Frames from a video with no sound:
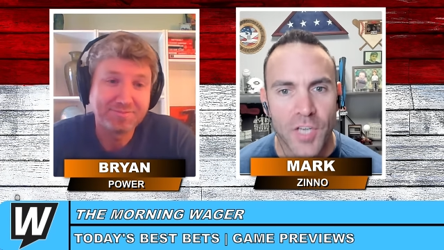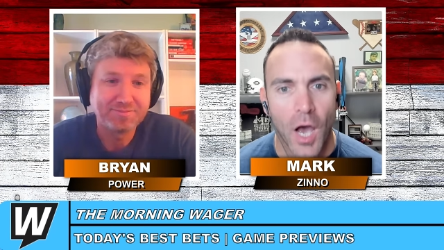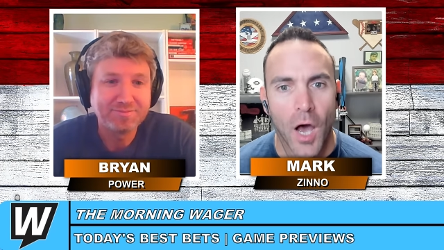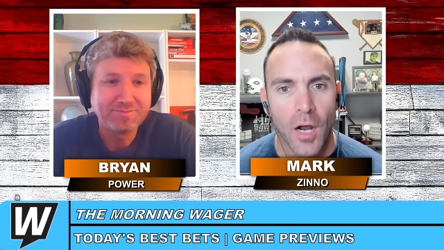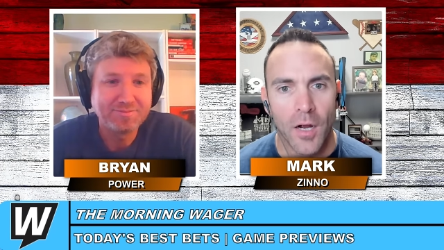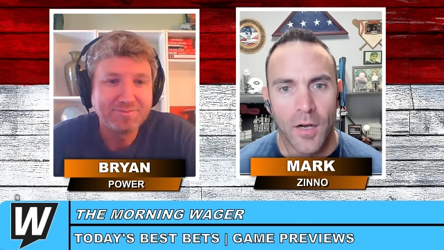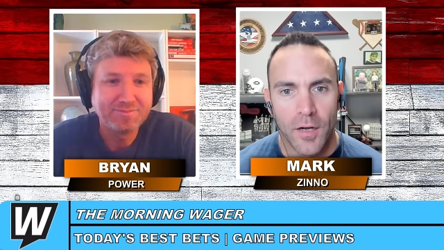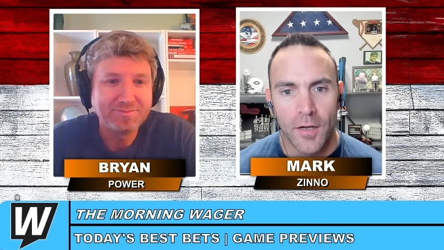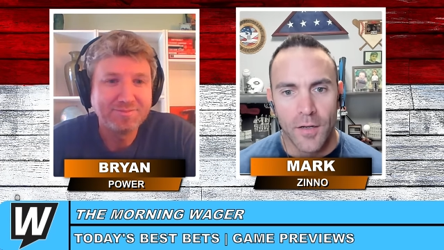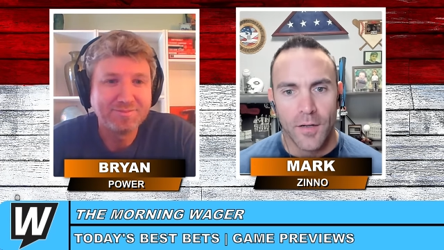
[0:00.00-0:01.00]
Speaker 1: Young.
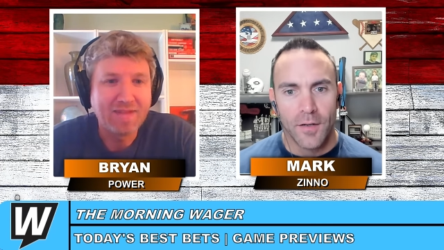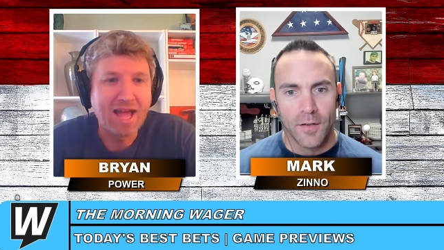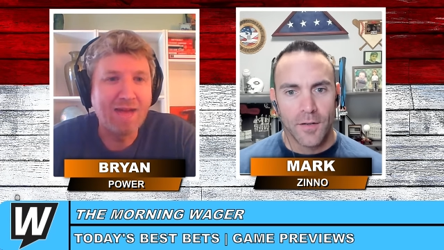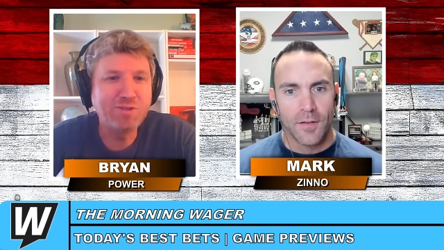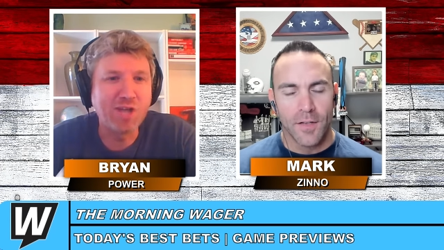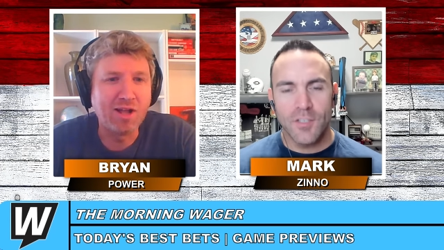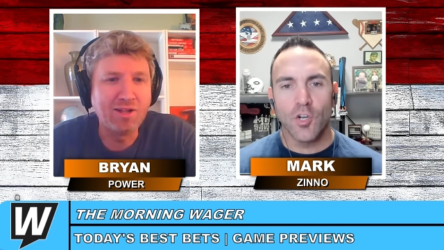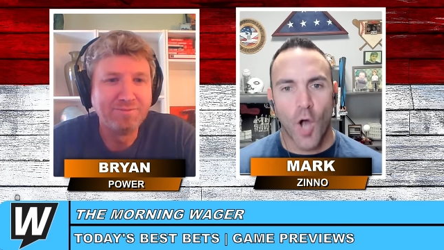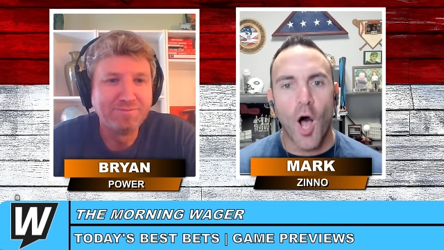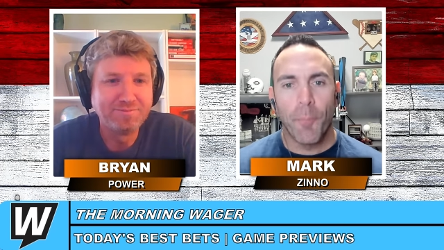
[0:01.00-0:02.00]
Speaker 2: I'm
Speaker 1: told. These
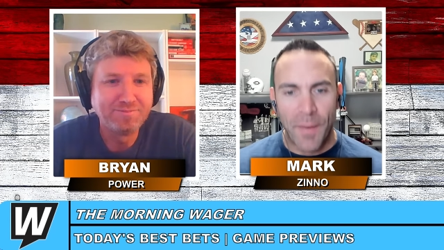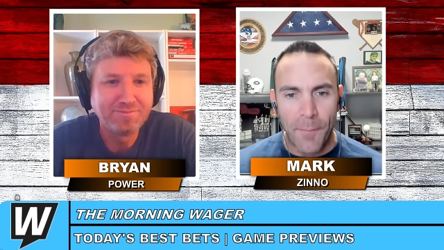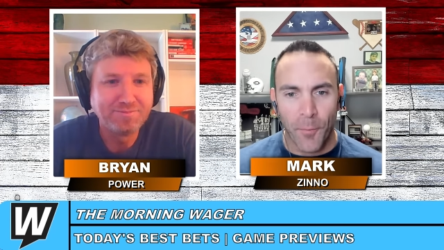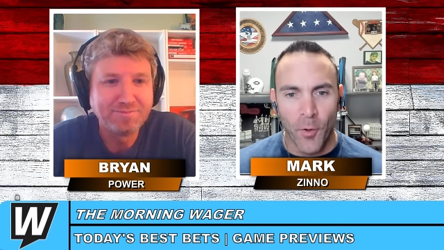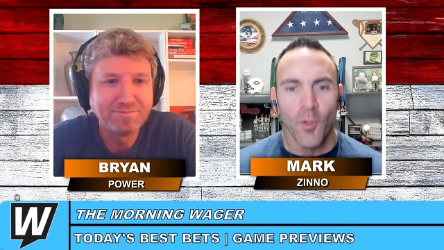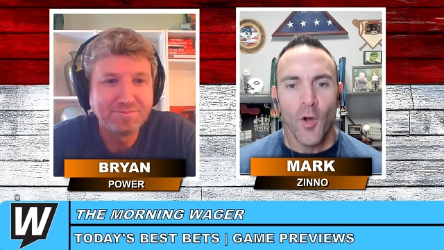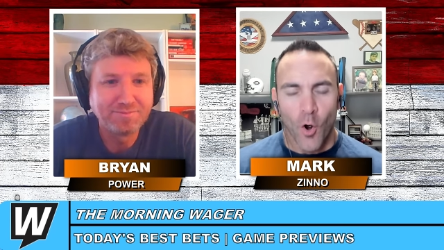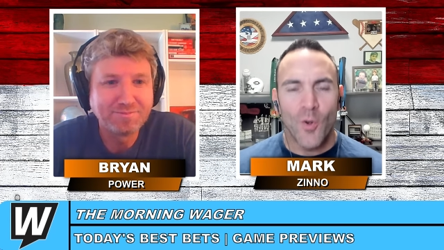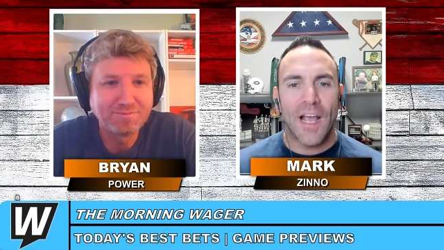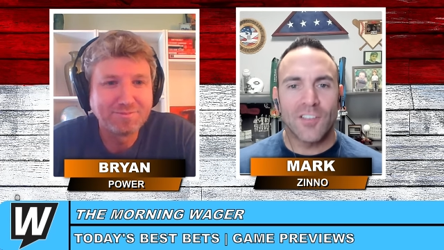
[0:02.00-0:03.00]
are all people
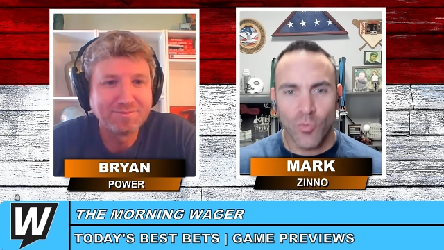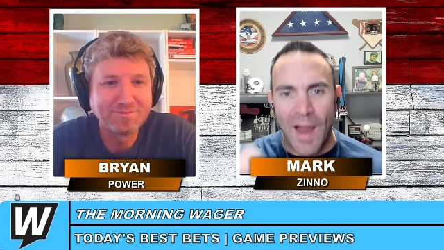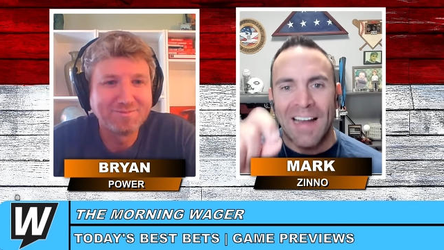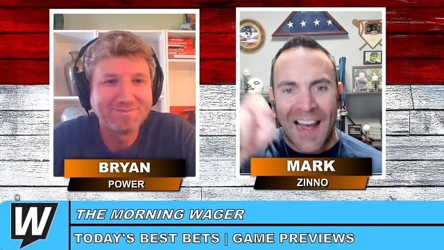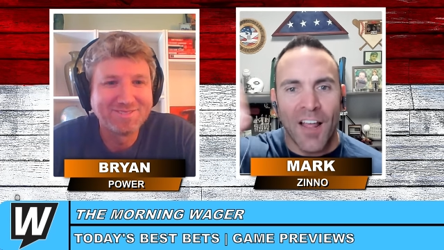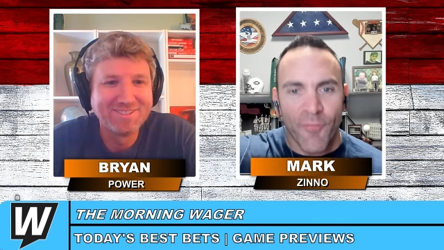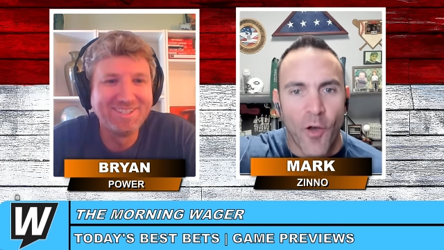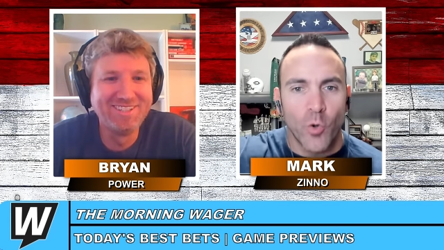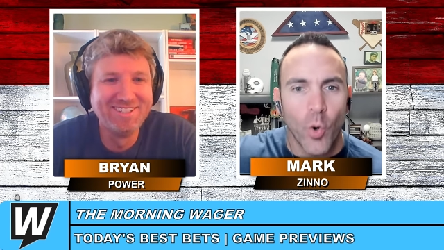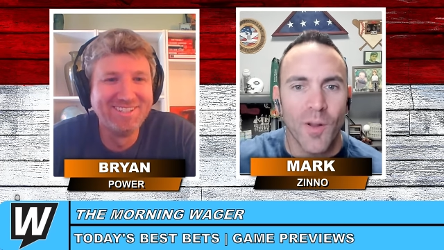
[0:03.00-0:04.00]
who get to write
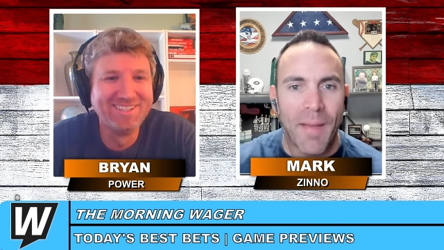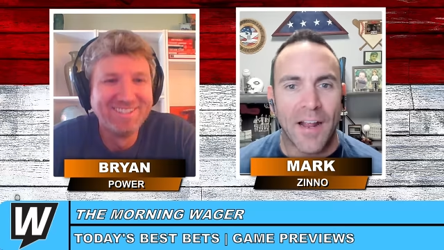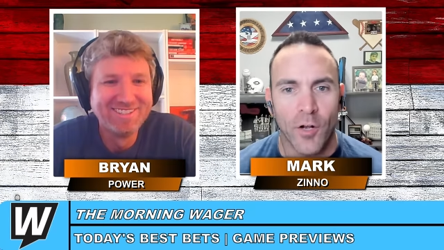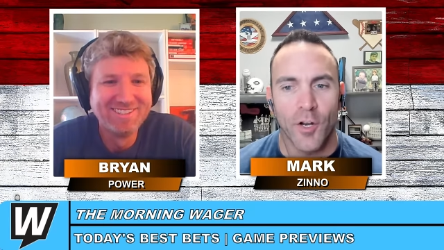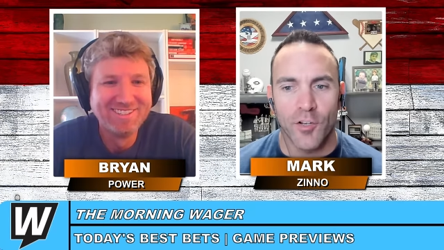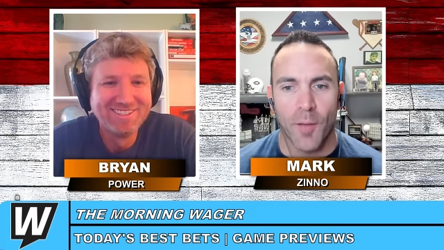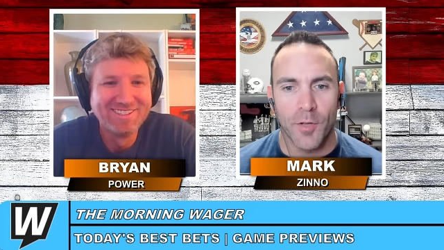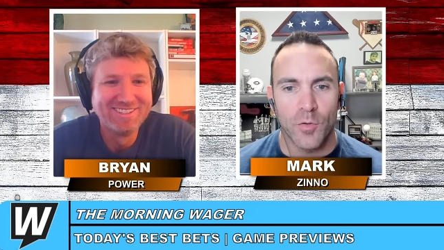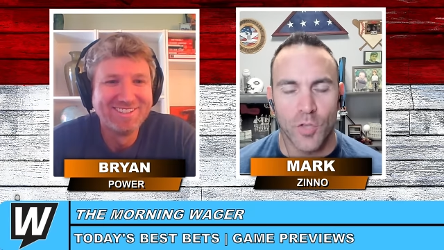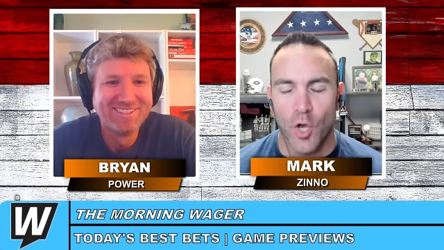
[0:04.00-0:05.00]
NFL quarterback on their
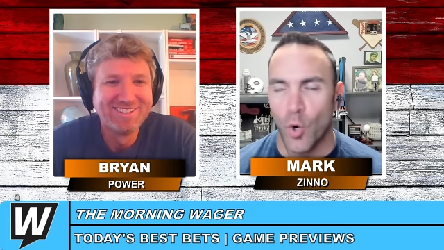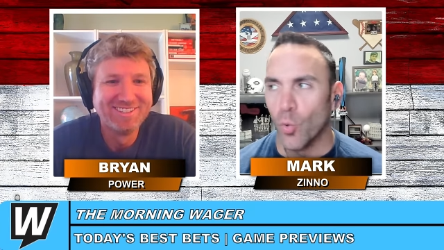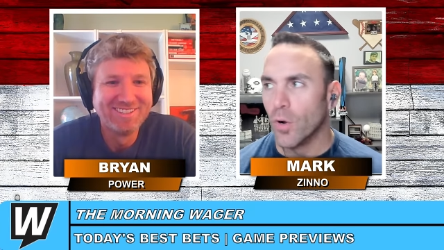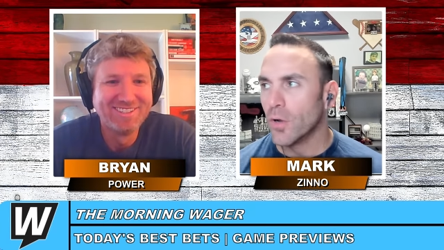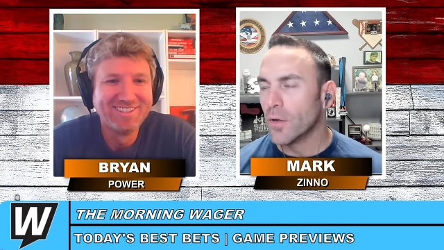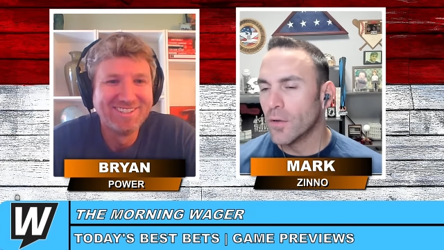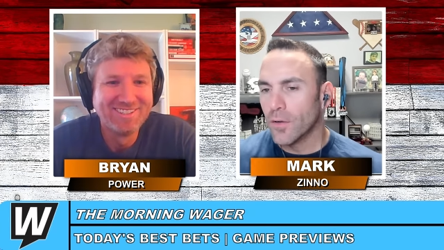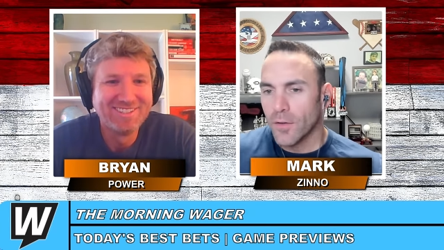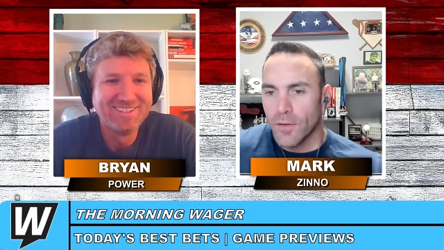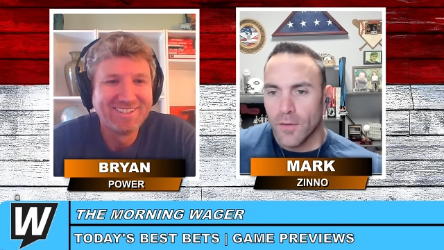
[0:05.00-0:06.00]
W-2.
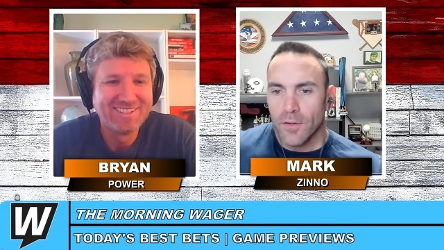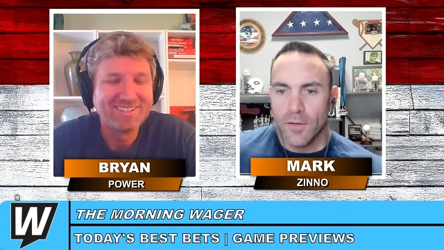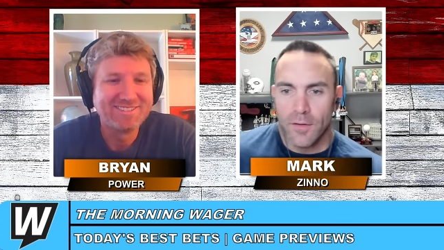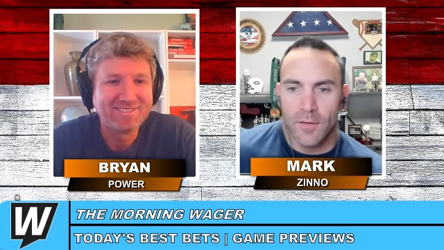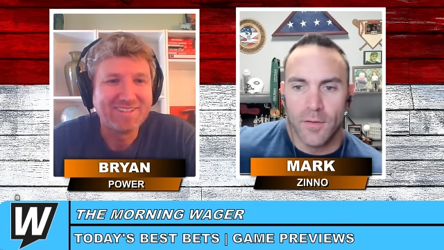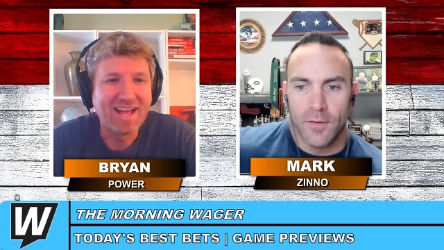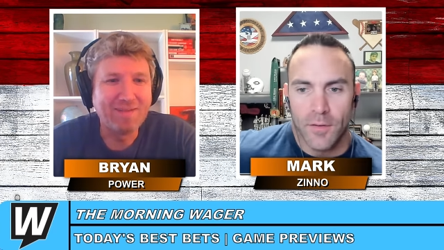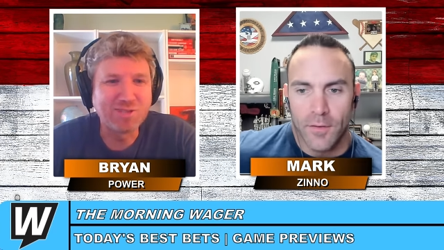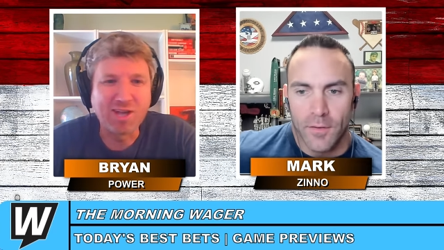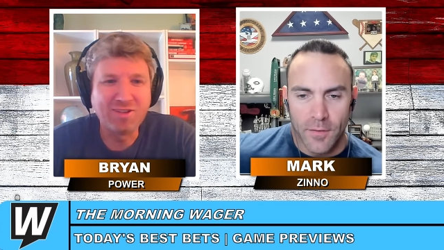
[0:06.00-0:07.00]

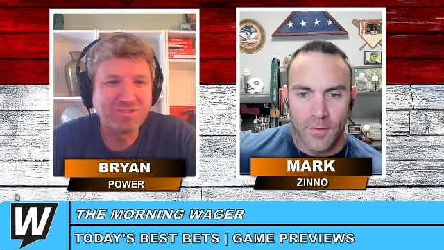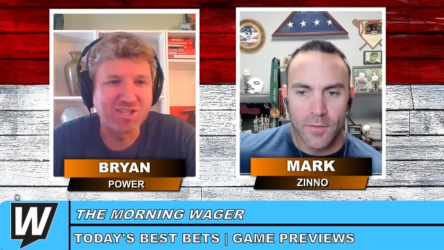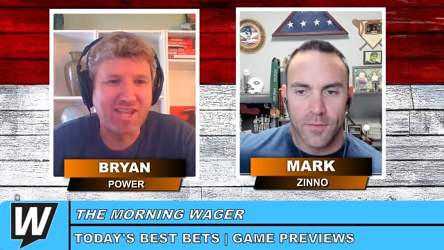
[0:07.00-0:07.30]
Speaker 2: I'm tall. Just